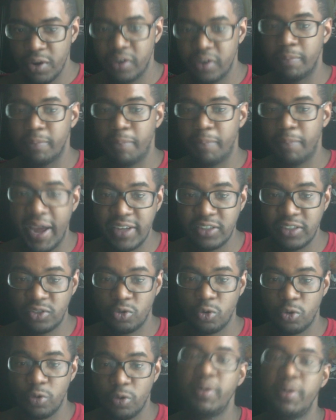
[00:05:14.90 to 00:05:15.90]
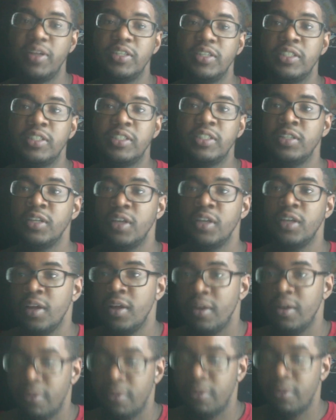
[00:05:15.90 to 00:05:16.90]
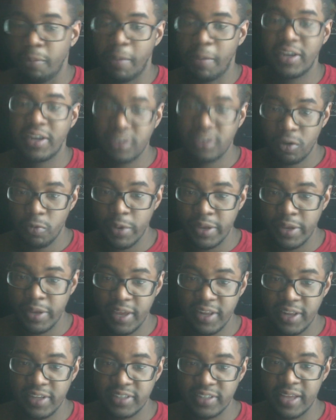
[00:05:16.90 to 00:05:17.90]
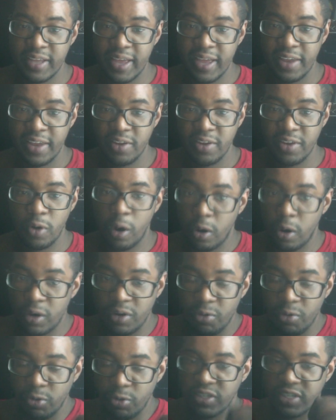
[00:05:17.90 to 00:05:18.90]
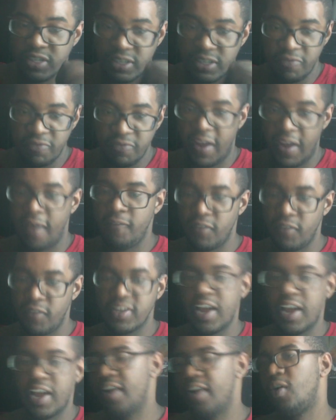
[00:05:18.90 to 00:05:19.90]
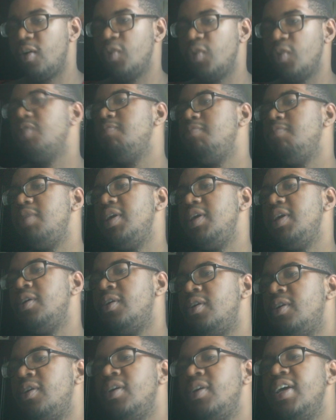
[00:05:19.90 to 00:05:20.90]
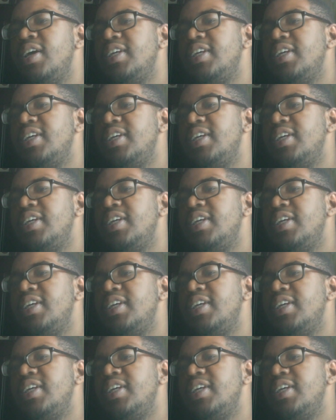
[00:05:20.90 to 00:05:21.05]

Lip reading: the backstory, because the backstory we get is that, you know, there was this founding titan called Ymir.